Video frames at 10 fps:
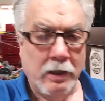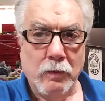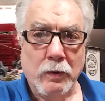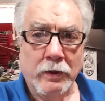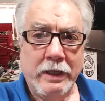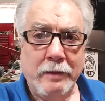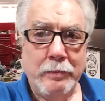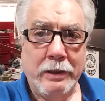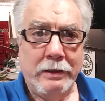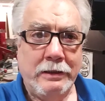working,
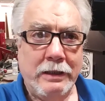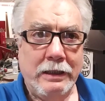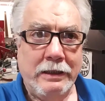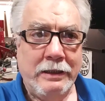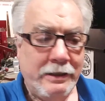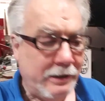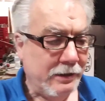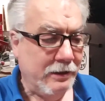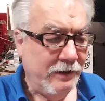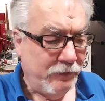but this is
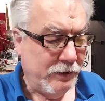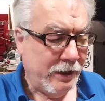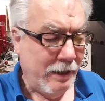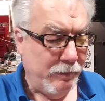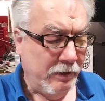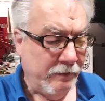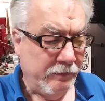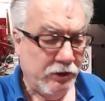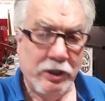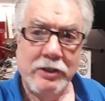a different type of
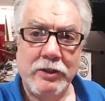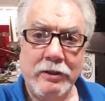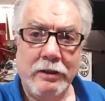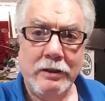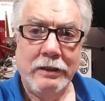adjuster,